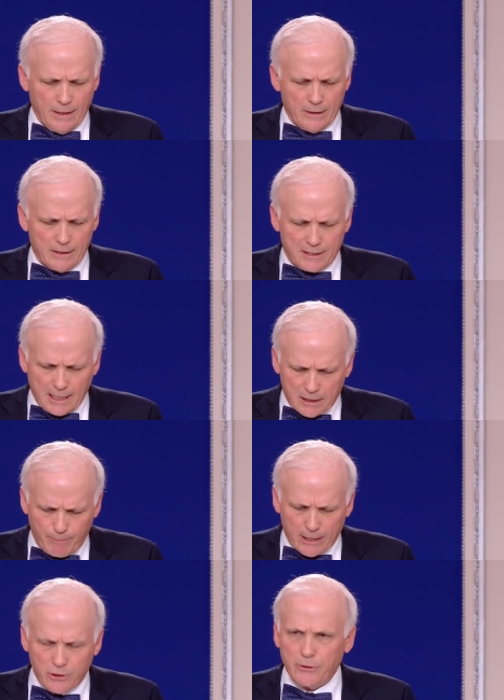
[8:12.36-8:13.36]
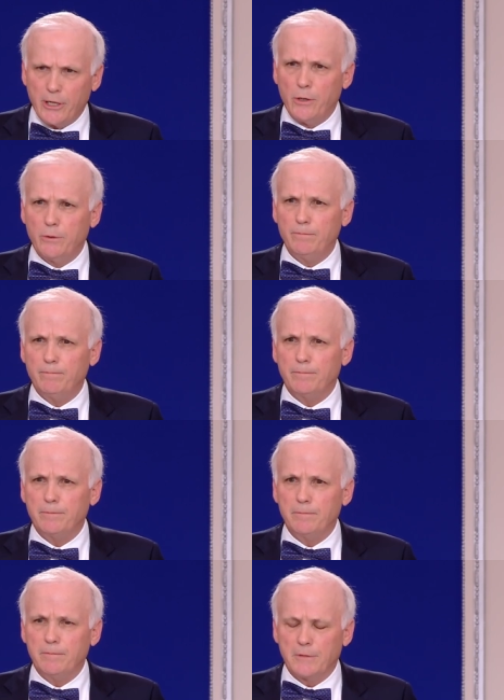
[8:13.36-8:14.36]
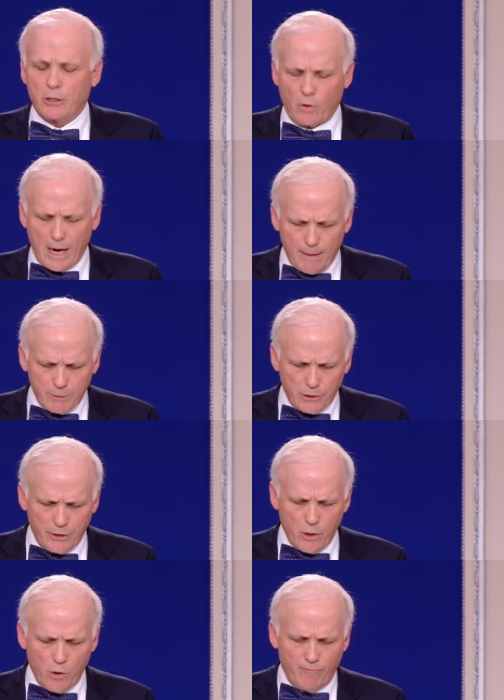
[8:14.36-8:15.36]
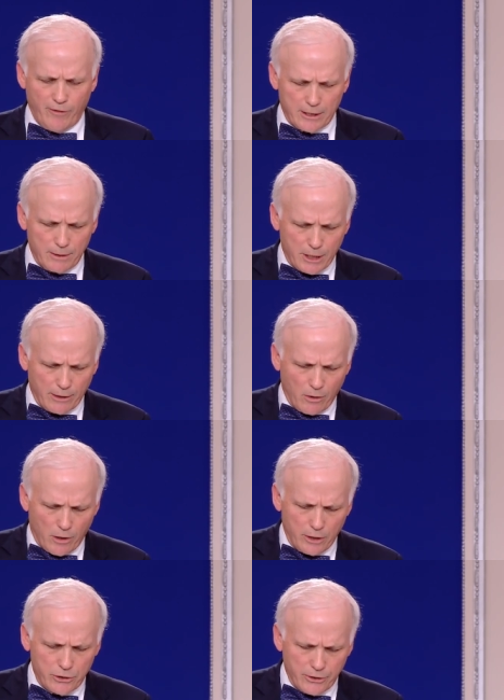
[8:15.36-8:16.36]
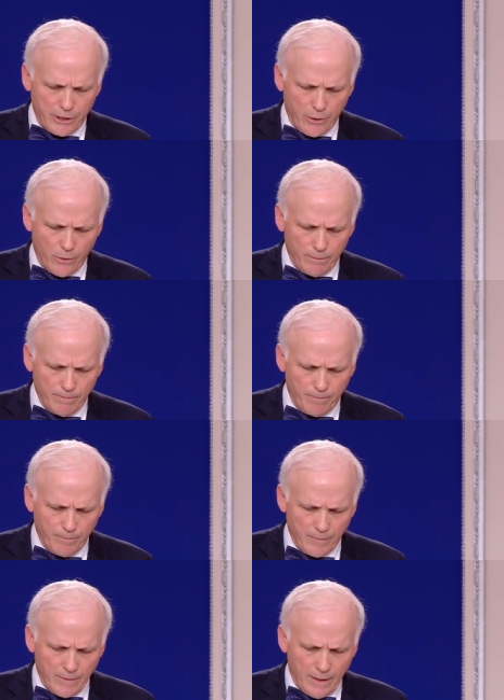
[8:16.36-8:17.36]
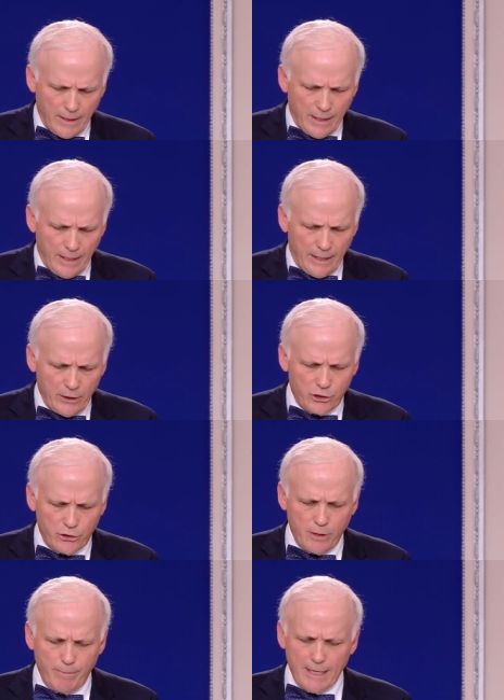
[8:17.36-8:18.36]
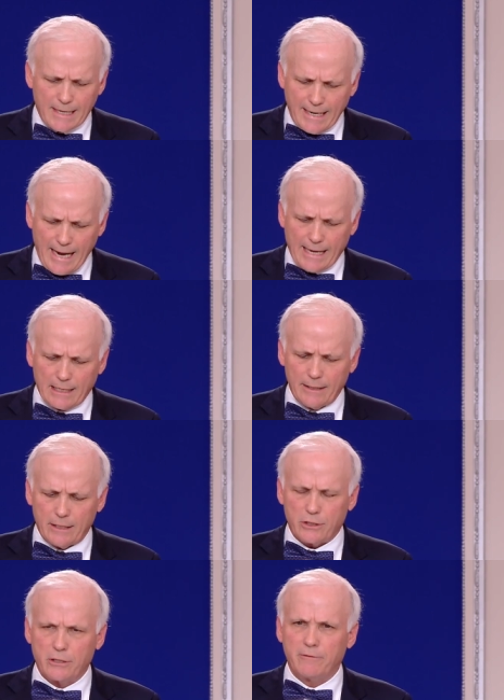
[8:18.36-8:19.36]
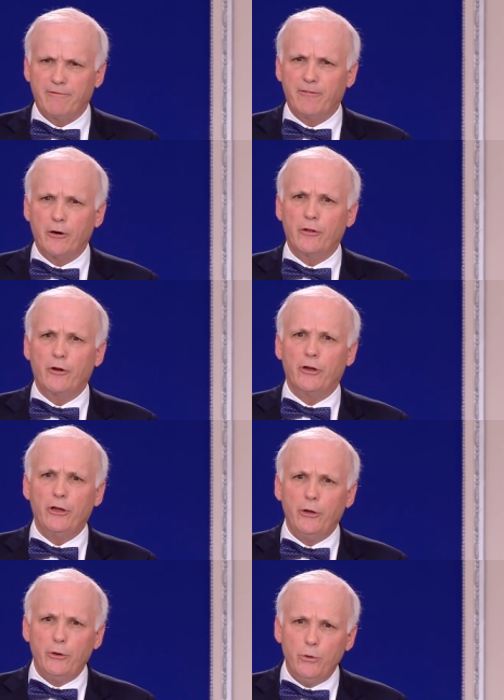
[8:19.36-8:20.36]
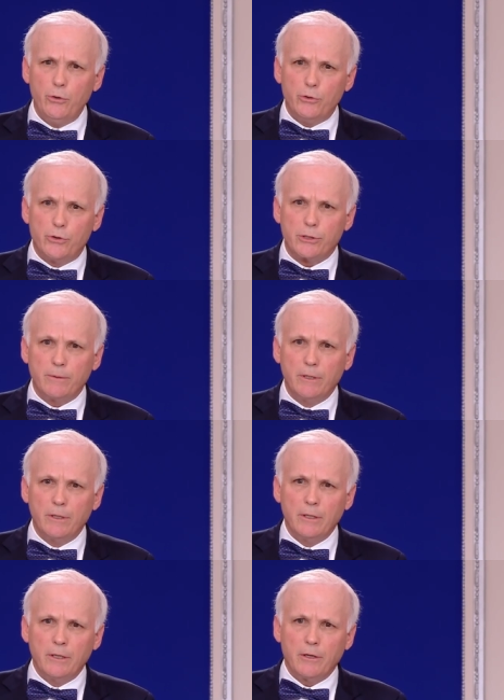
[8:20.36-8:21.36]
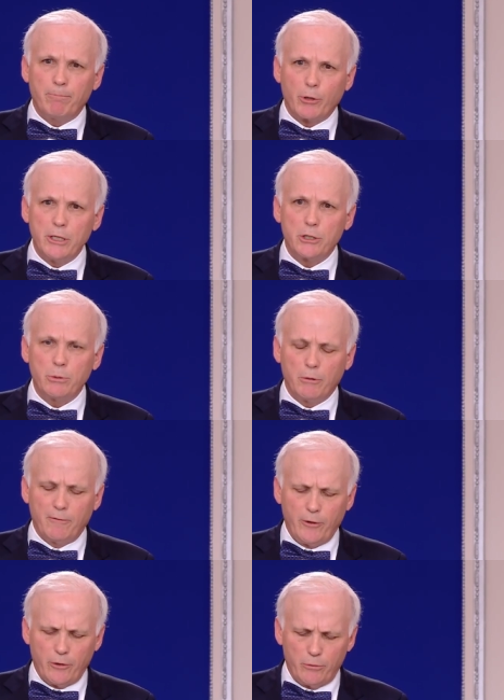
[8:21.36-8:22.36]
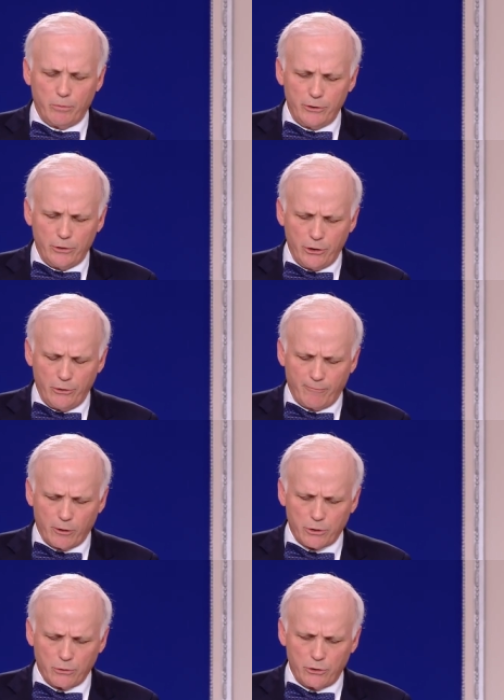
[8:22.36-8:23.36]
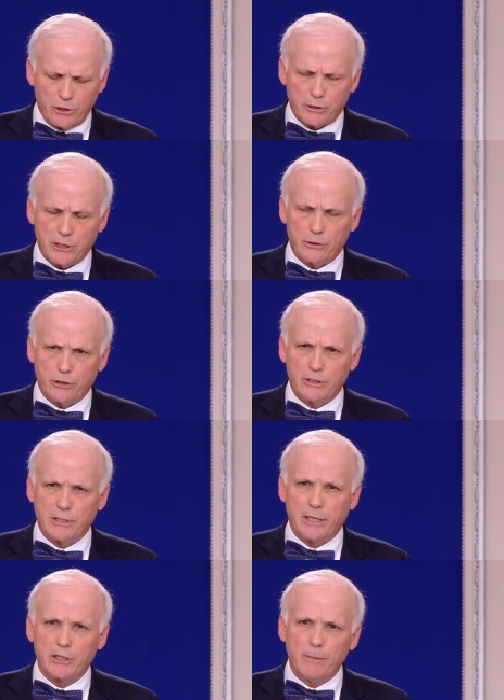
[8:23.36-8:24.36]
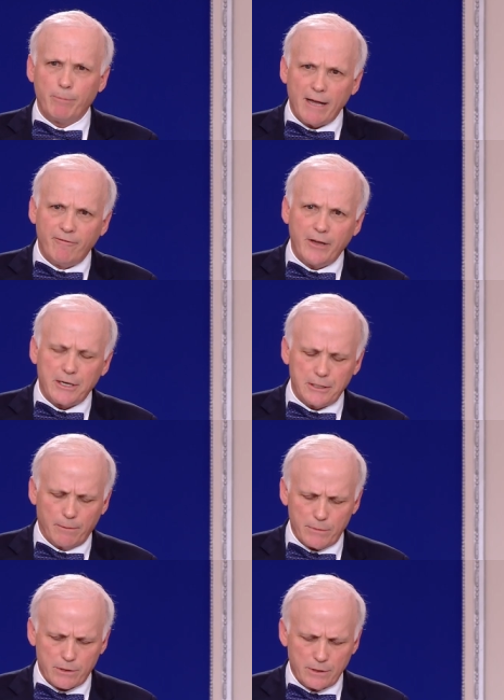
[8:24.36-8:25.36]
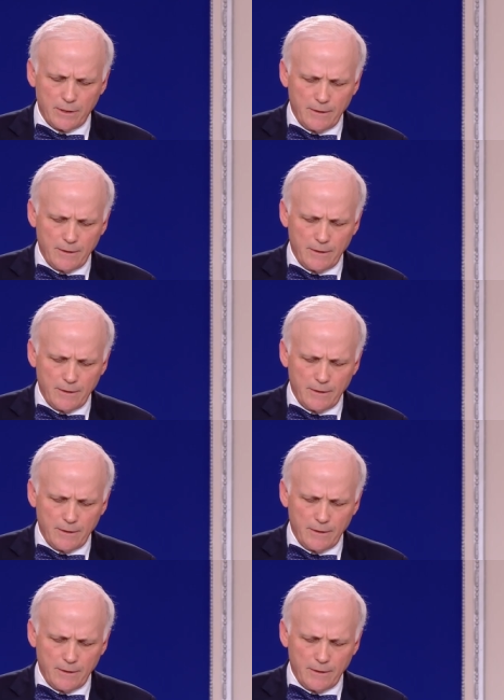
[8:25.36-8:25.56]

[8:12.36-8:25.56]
Suspects are known, the crimes are known, victims at large are known. And it should be a catalyst to further use the principle of universal jurisdiction by victims